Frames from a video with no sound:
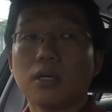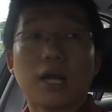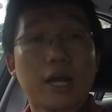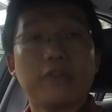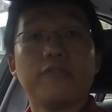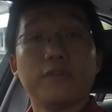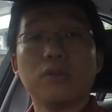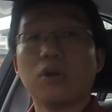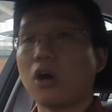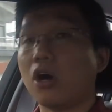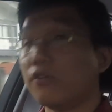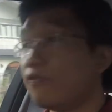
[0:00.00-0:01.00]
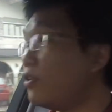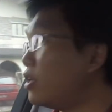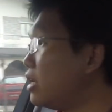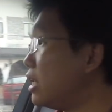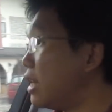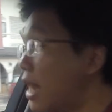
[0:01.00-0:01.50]
I feel
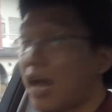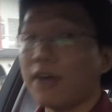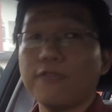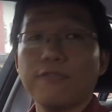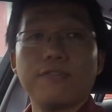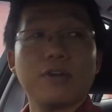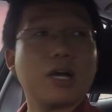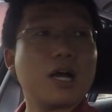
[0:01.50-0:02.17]
confident enough